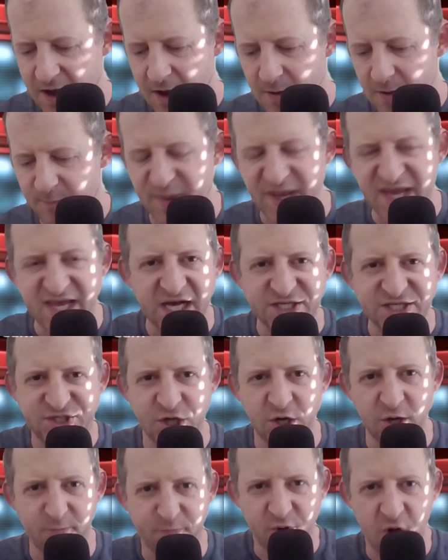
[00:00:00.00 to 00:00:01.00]
Because
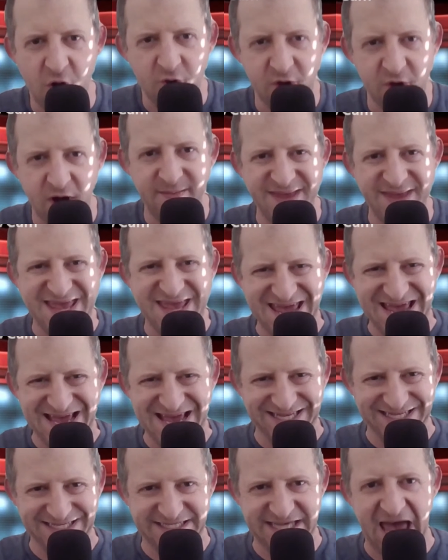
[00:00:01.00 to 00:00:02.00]
your program
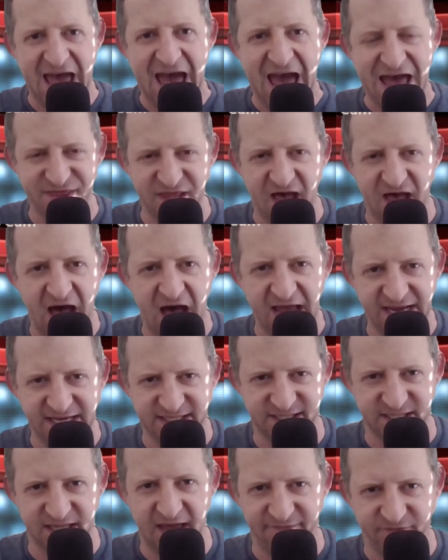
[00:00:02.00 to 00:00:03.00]
is at the
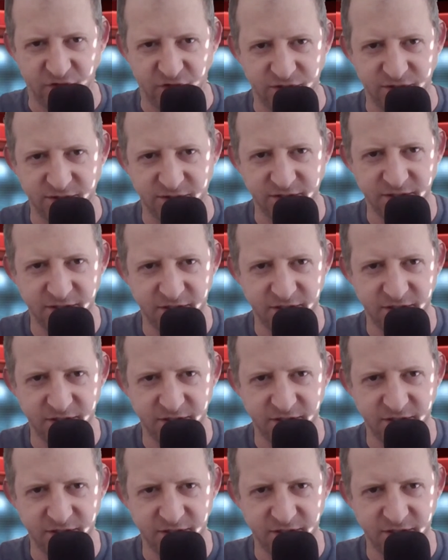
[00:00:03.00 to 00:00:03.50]
highest level.